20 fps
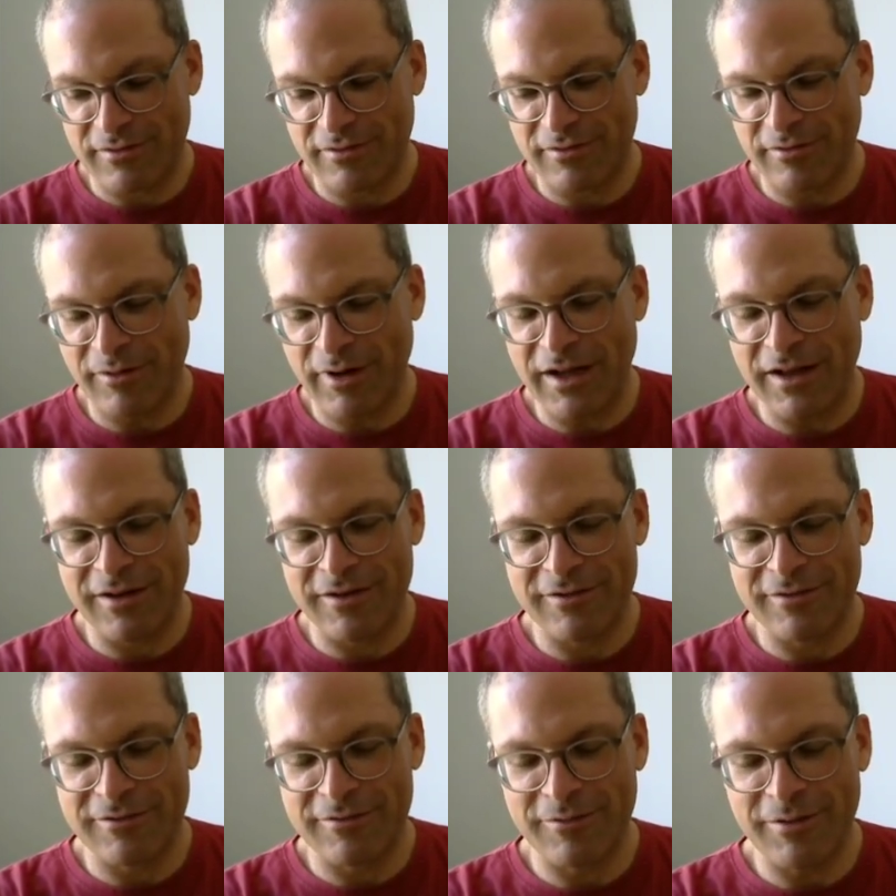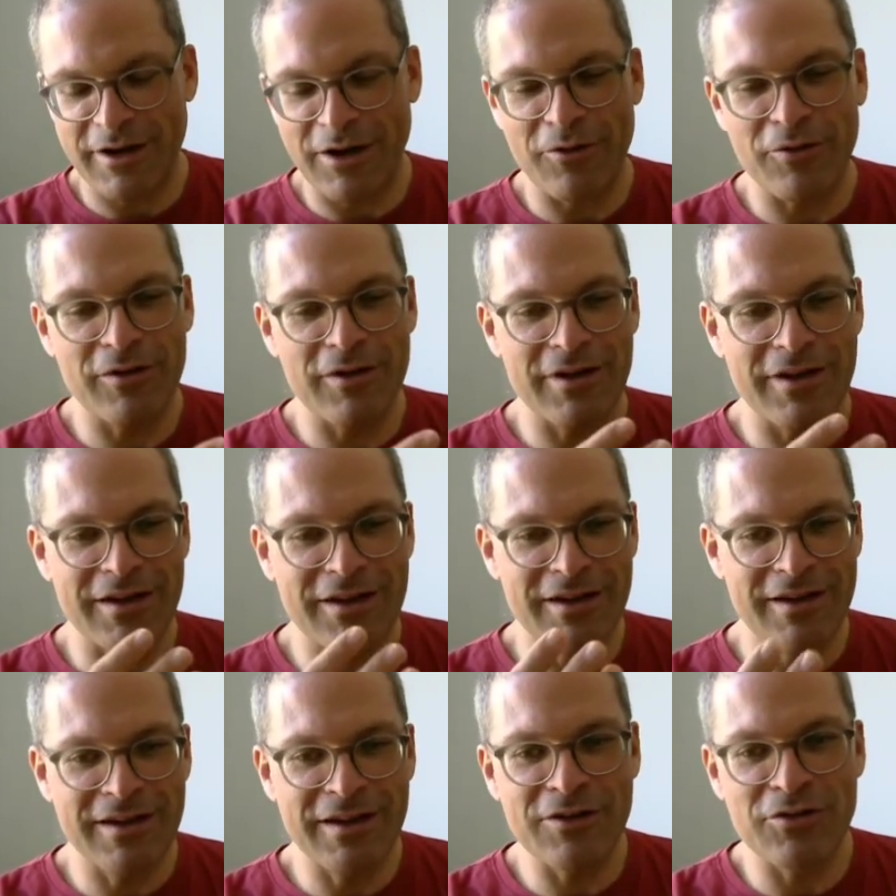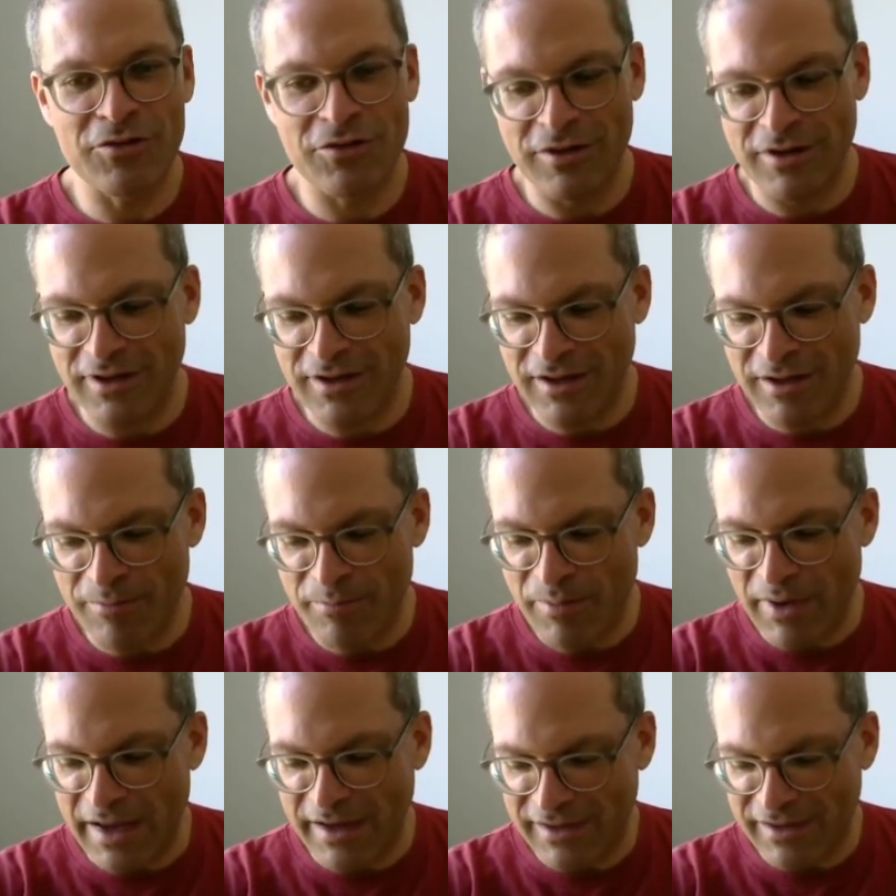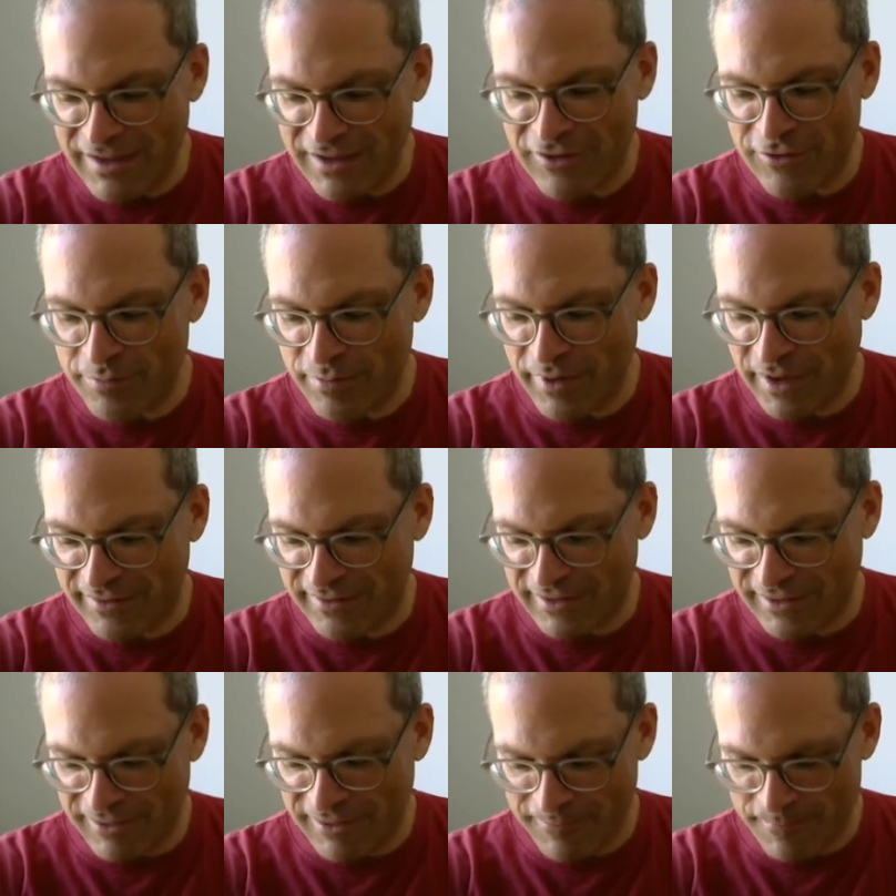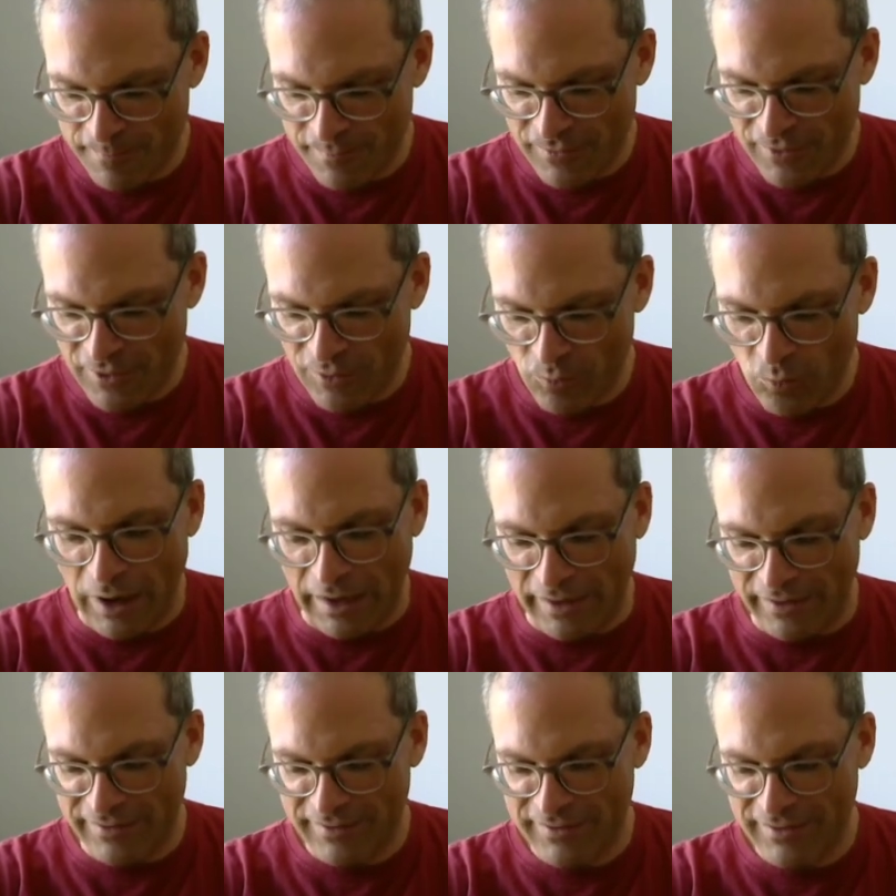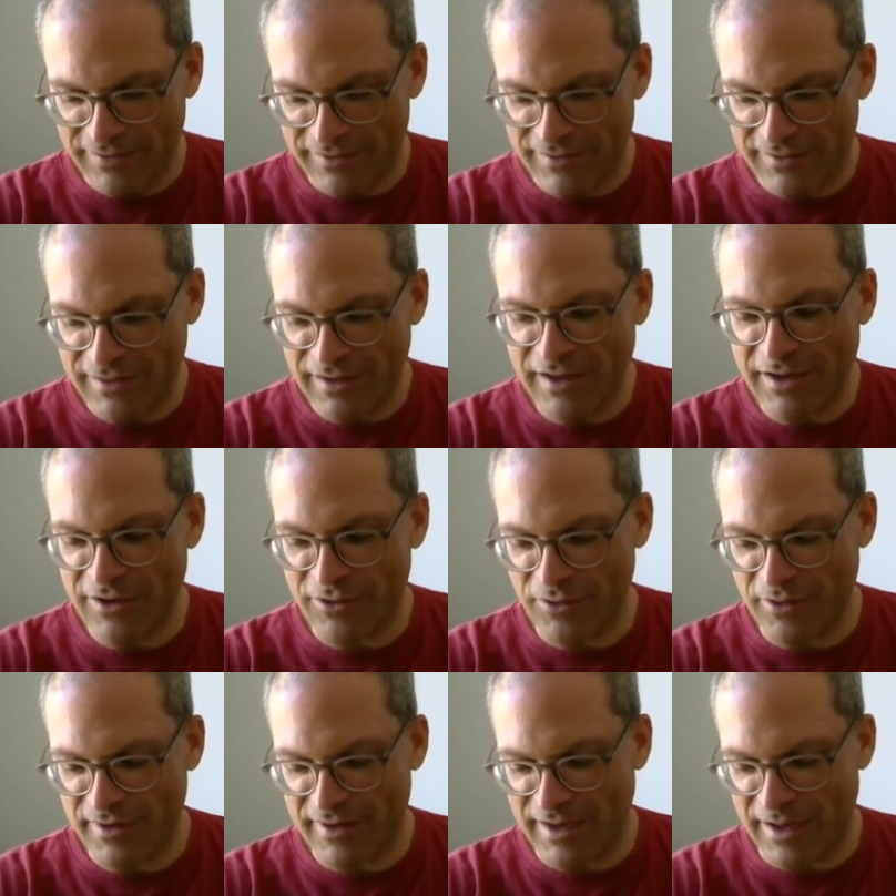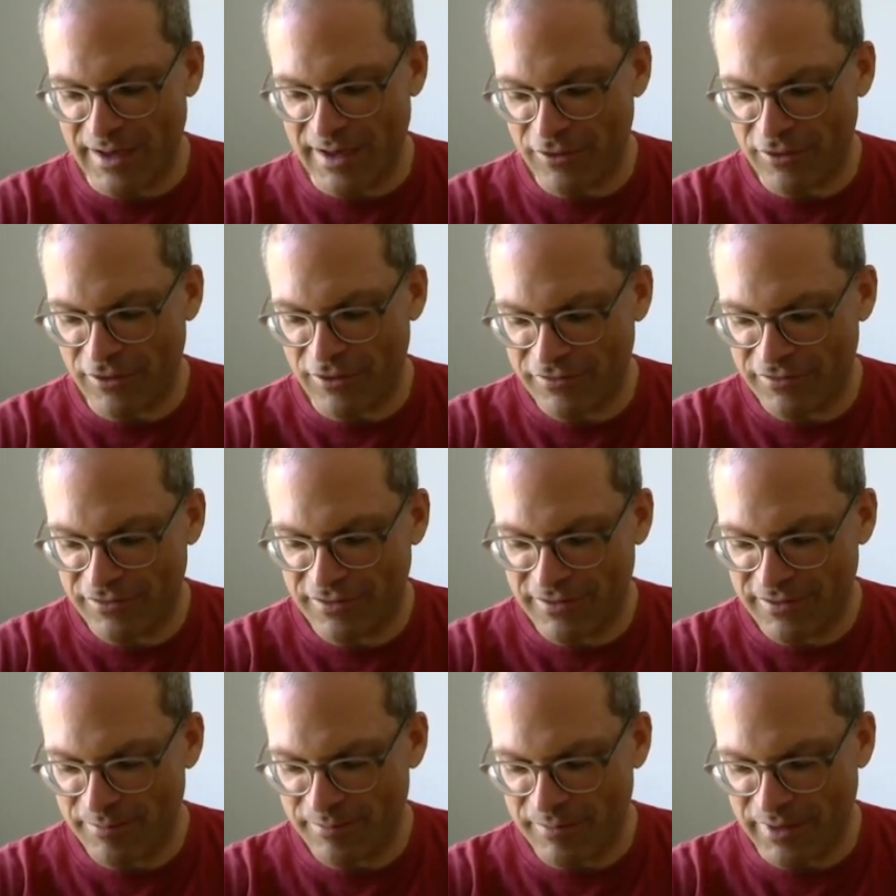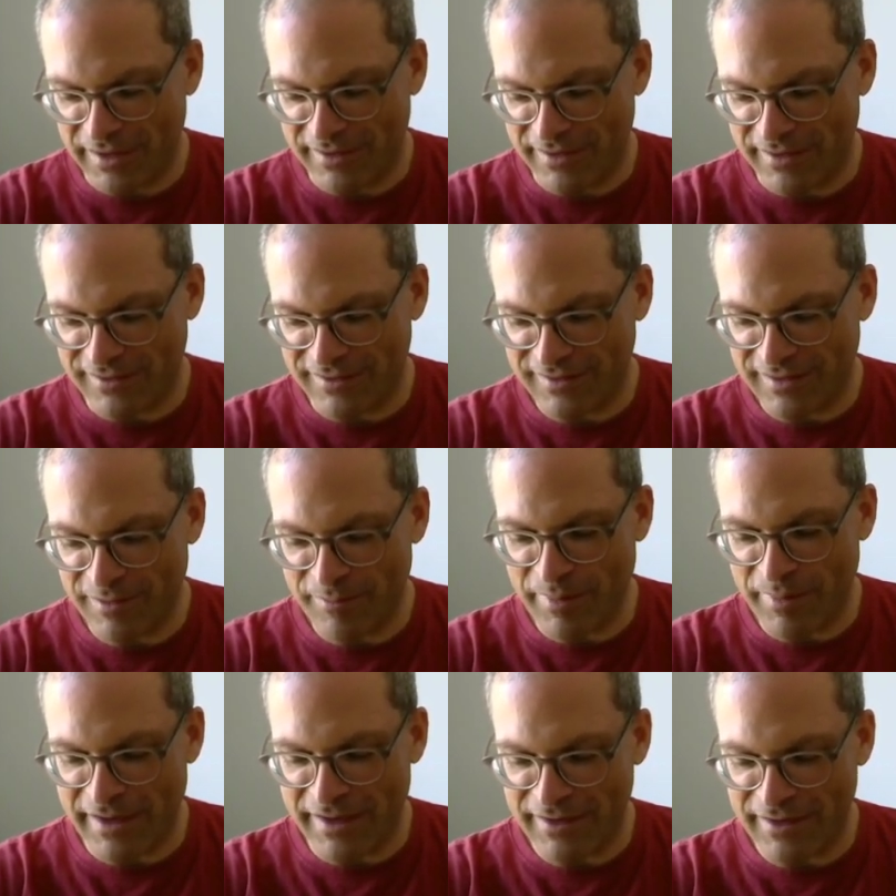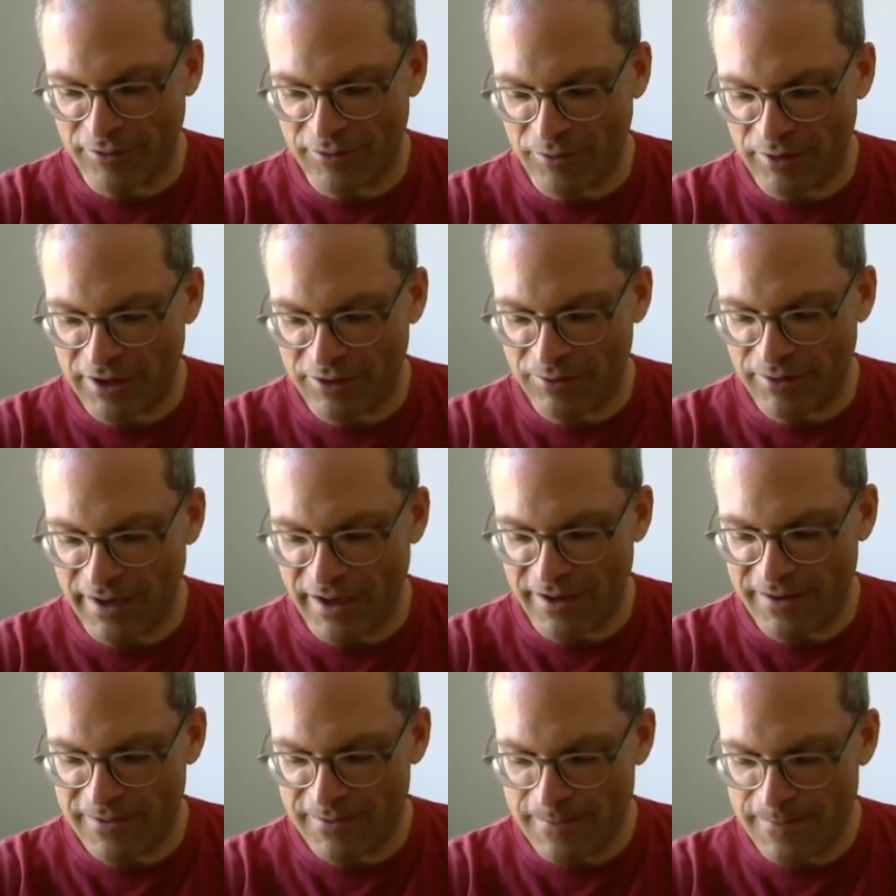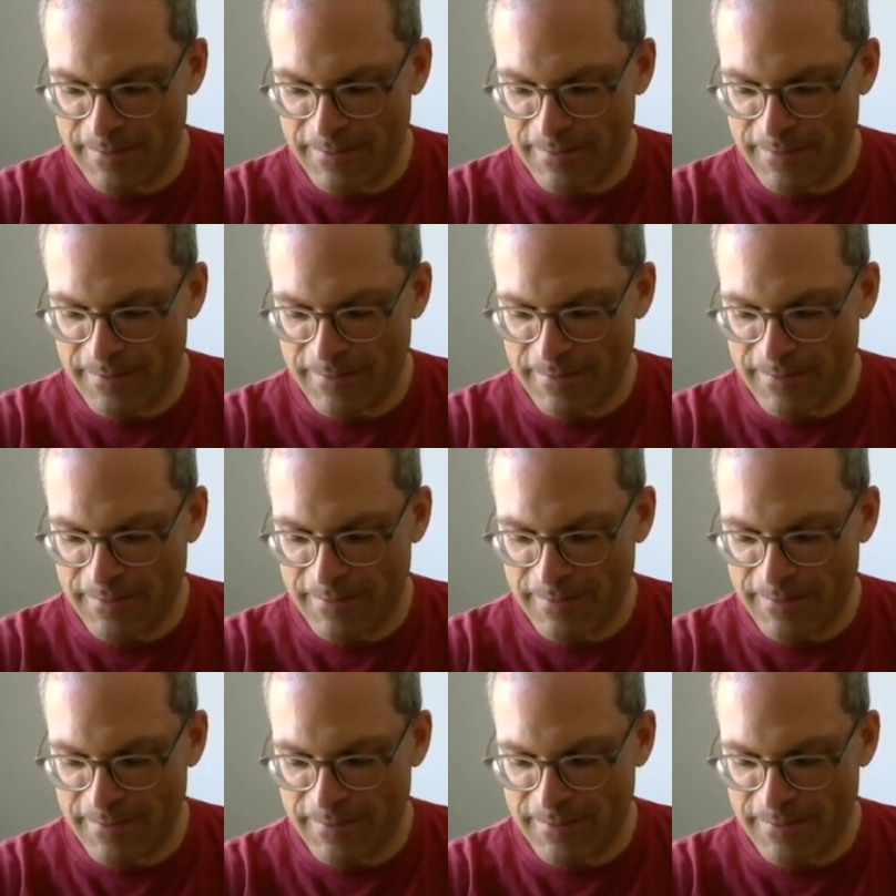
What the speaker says: we only need to embed each pixel once. It's linear in the number of pixels, the embedding that we create.